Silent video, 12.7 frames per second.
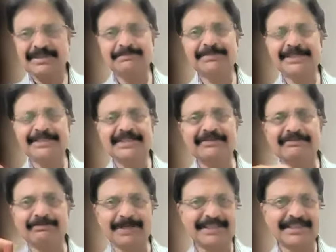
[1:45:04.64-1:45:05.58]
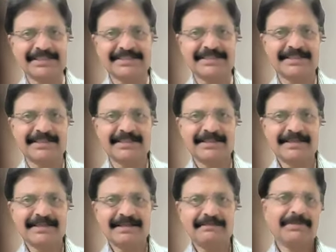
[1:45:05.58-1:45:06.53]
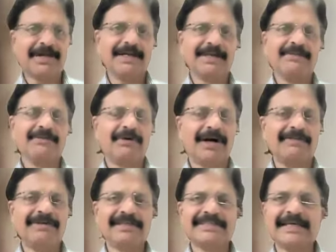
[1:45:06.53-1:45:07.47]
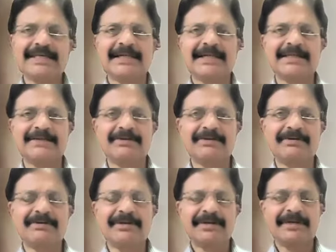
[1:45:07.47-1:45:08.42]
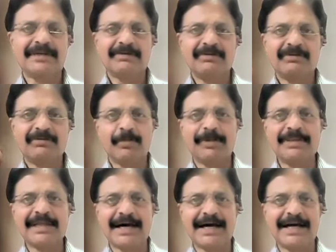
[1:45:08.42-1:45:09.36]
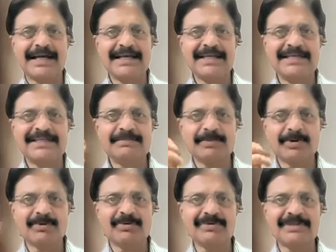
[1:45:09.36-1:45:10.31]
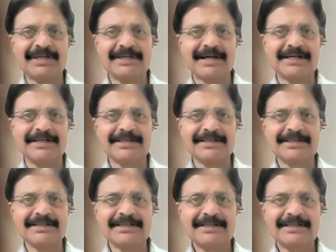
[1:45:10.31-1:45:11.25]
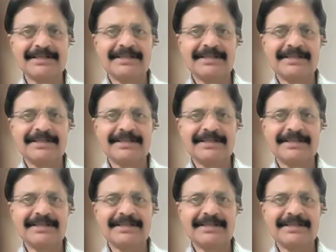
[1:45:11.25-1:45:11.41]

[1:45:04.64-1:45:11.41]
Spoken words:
subjective methods, by you always say that, open the eyes, protrude the tongue,